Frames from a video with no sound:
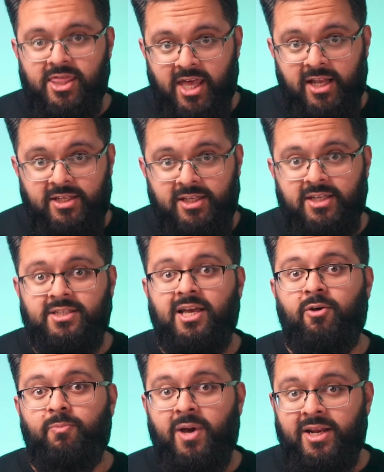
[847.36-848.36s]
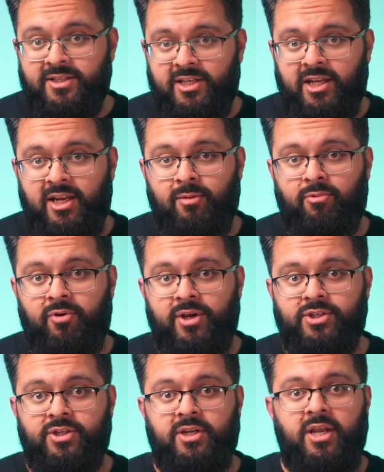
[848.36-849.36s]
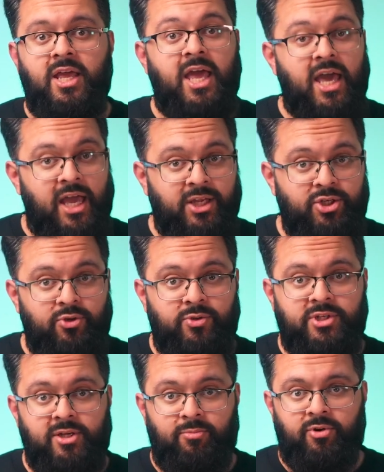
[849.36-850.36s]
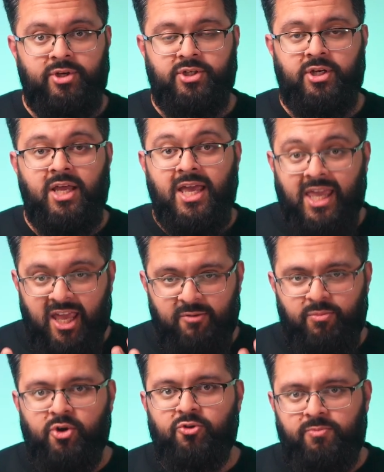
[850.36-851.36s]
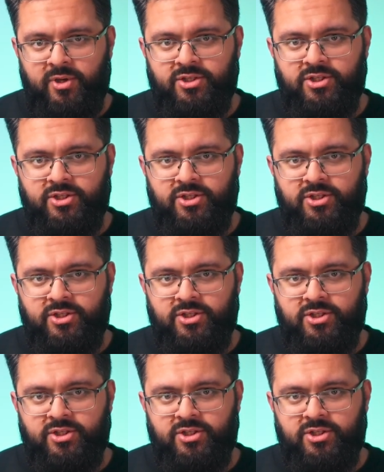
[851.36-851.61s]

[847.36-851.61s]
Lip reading: That is how Palestinian liberation and Jewish liberation can both be